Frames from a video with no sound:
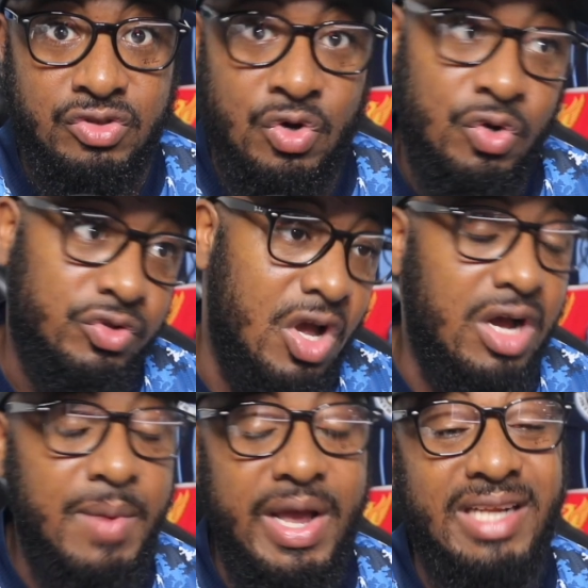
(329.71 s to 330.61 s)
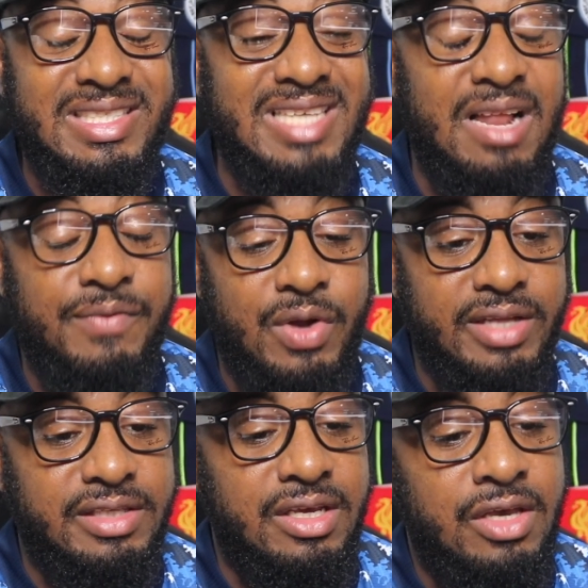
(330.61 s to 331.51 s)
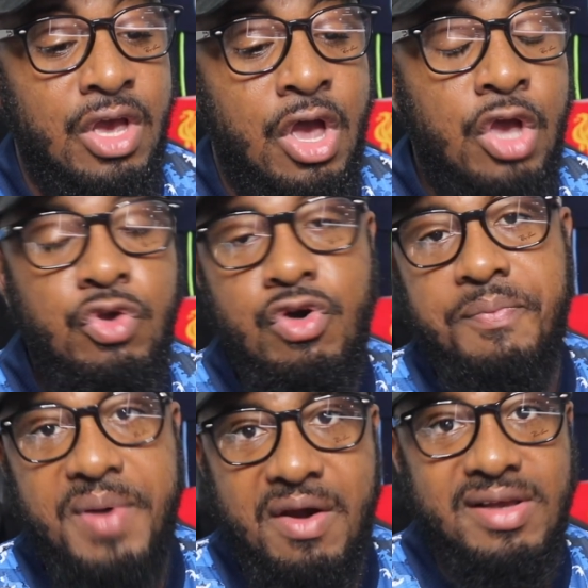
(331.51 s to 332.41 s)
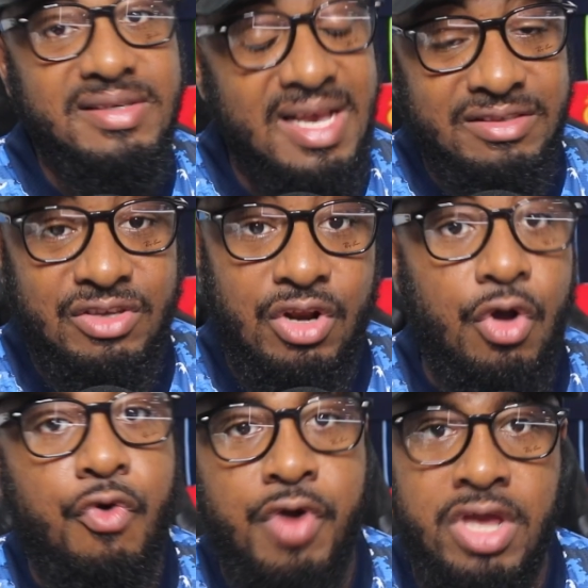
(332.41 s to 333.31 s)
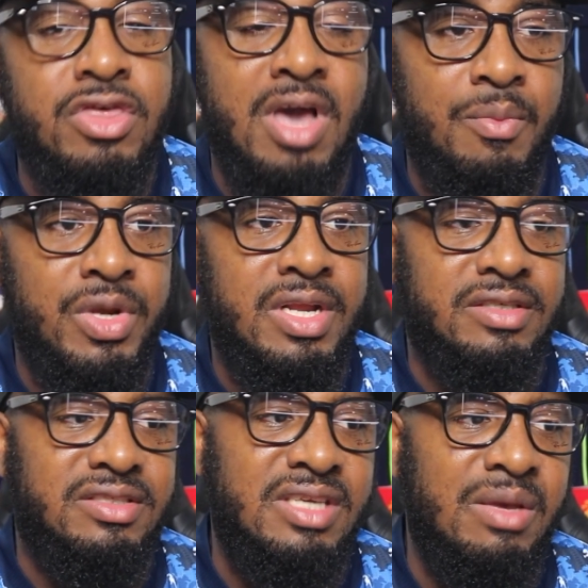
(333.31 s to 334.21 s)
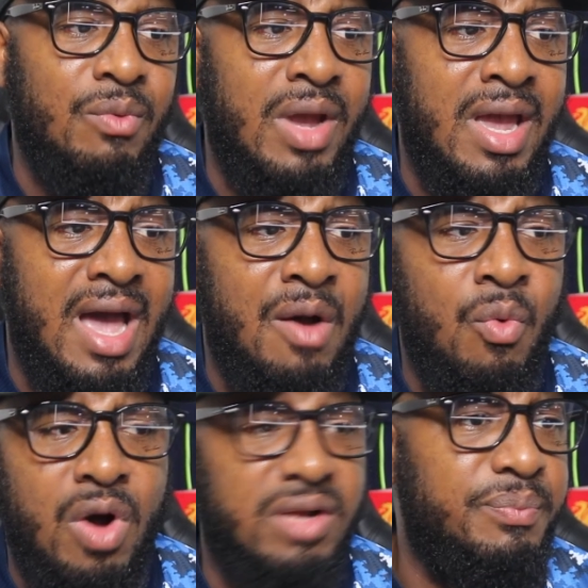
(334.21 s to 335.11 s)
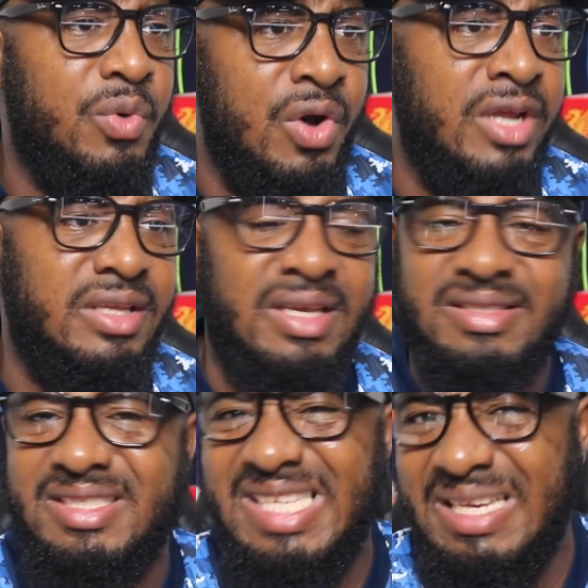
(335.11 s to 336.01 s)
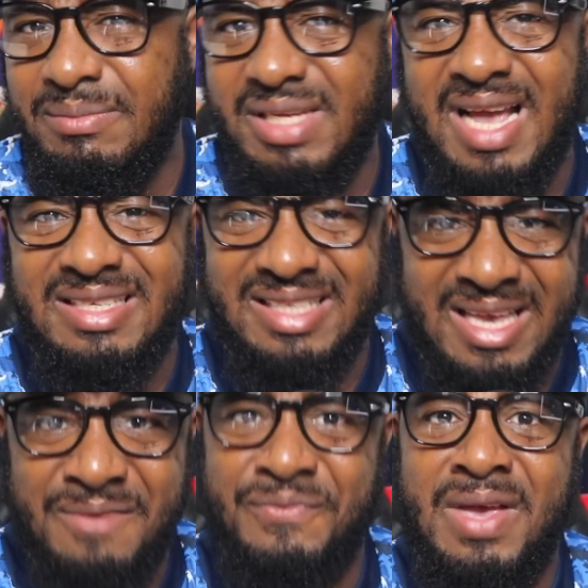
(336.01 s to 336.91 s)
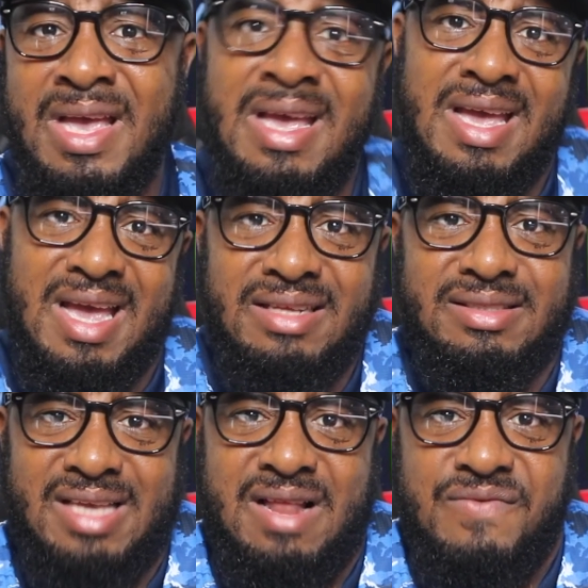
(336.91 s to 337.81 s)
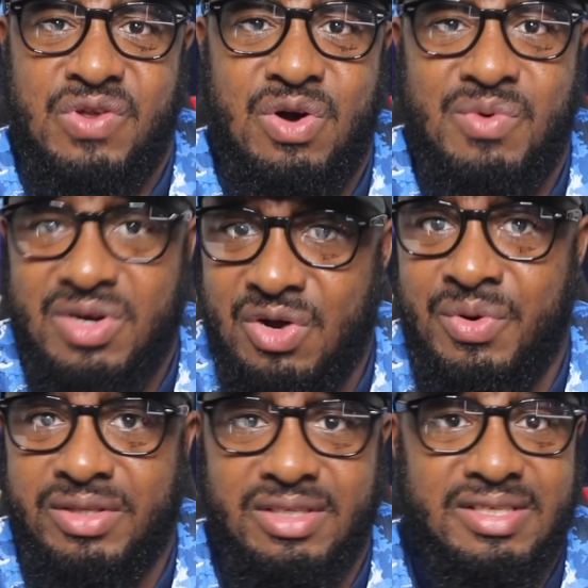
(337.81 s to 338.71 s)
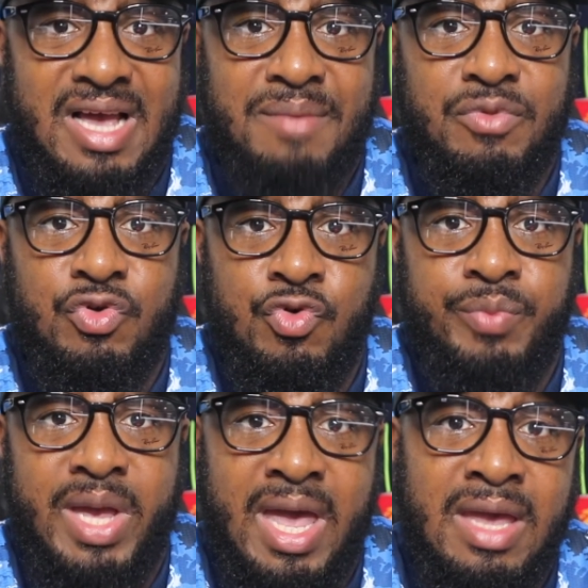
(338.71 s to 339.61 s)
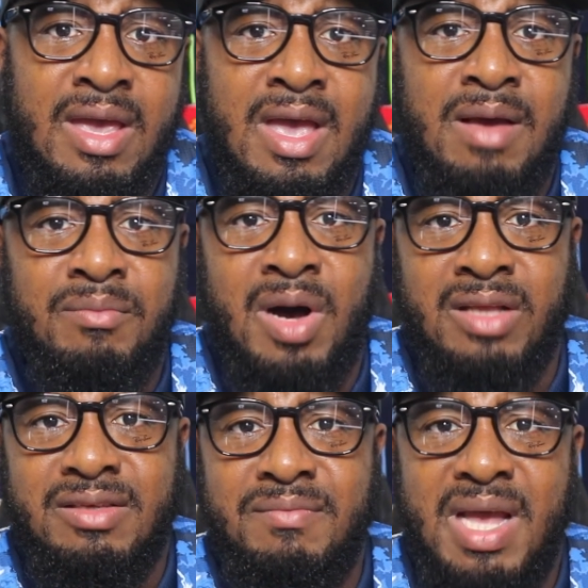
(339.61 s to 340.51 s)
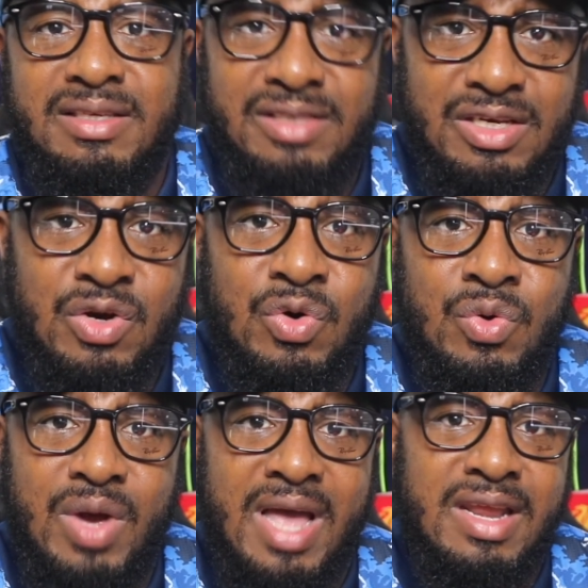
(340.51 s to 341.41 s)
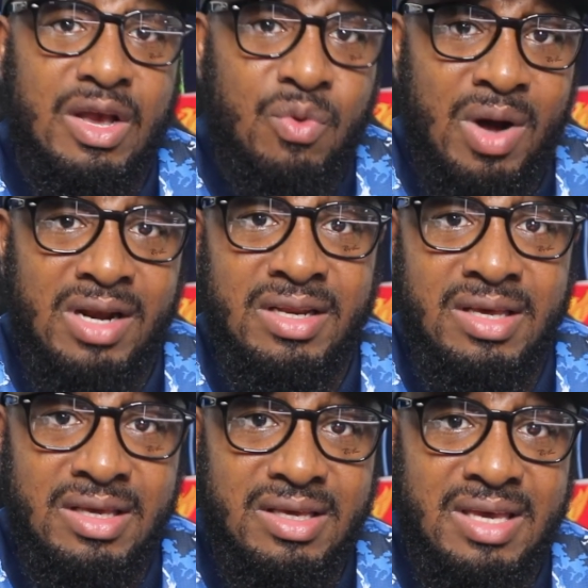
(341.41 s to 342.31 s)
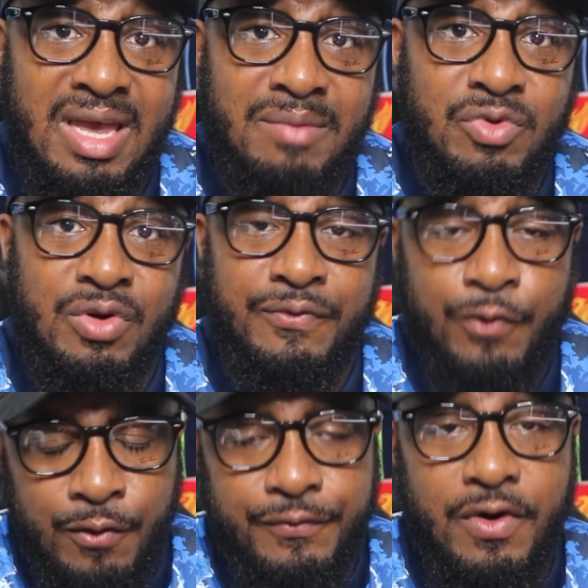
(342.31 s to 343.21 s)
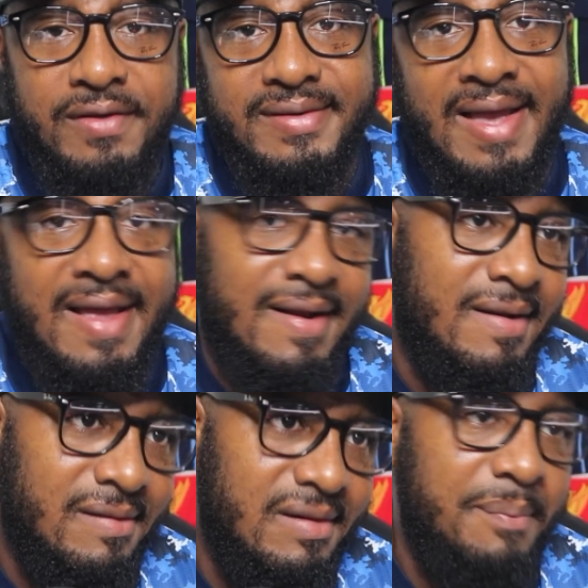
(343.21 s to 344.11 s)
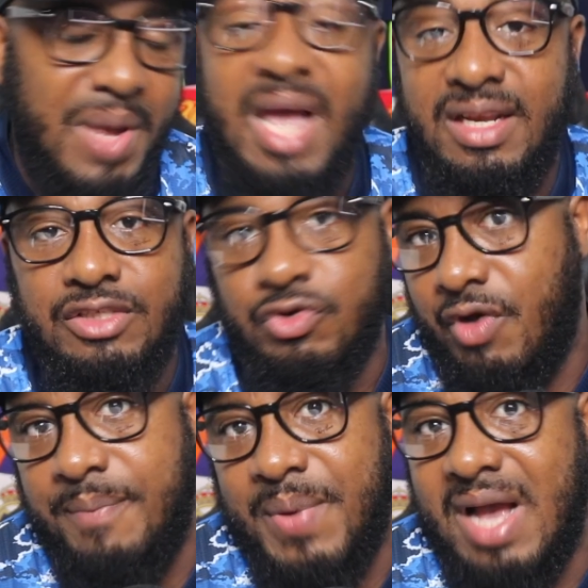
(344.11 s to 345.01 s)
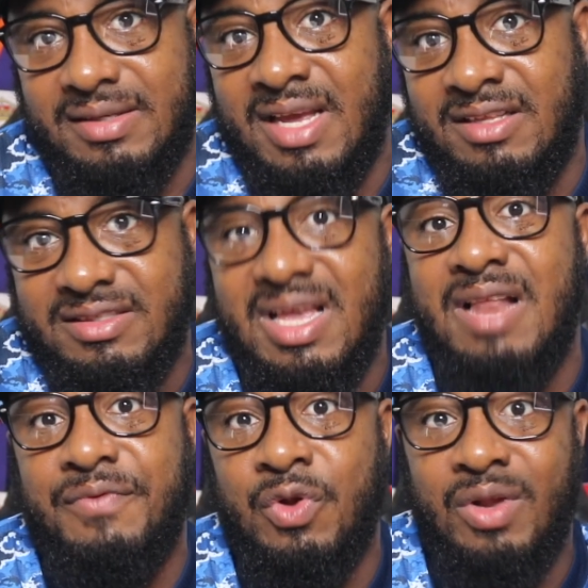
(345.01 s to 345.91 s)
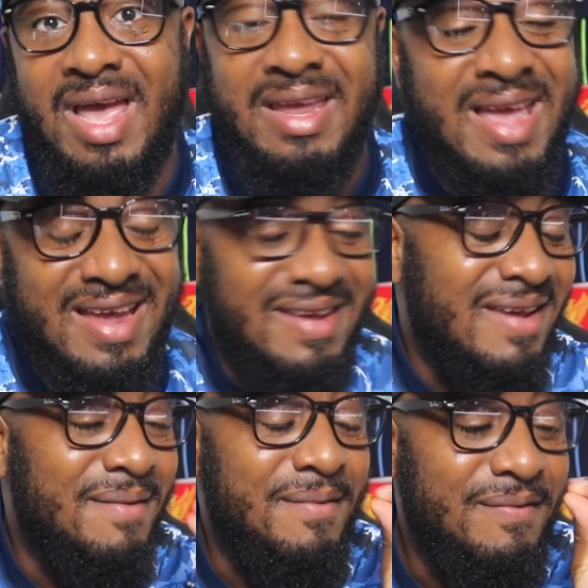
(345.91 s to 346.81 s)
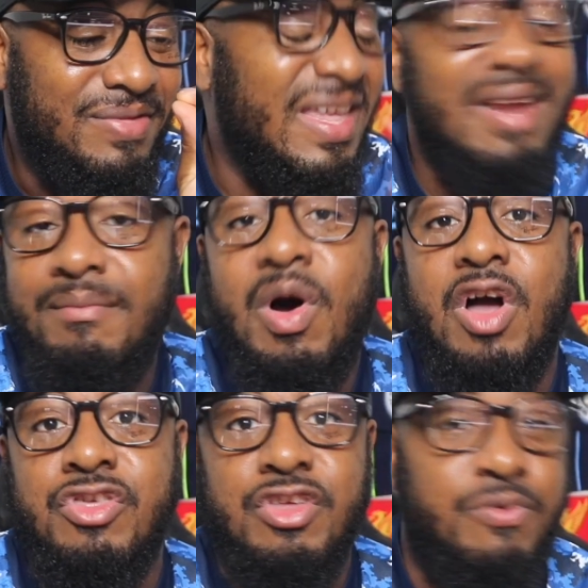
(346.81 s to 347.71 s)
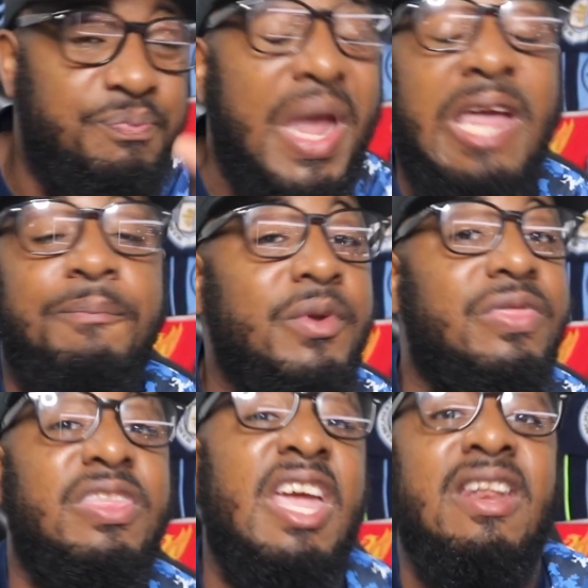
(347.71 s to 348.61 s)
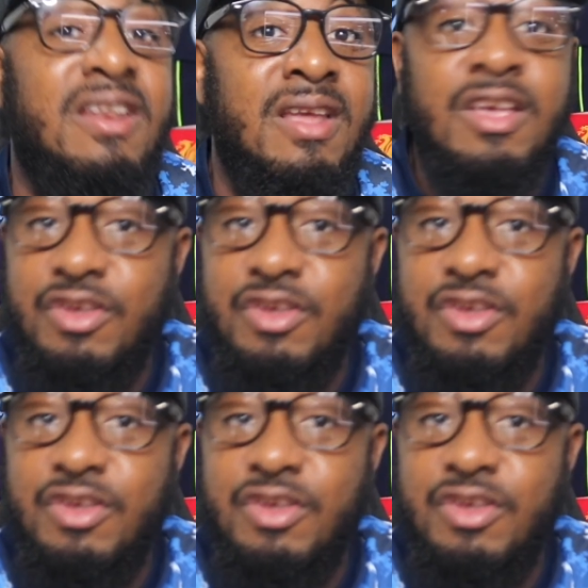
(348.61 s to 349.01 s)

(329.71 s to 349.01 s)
So talk about El Salvador, I think Hugo Perez has done a great job with this team, where at one point it seemed as if El Salvador were going to top Group A. But Mexico and their quality came to the forefront, and they barely scraped past El Salvador, like thin margins, paper thin.